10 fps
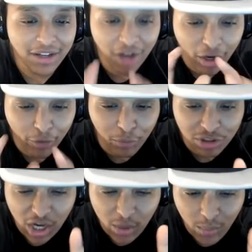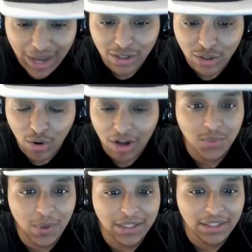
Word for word: none of which I ran across right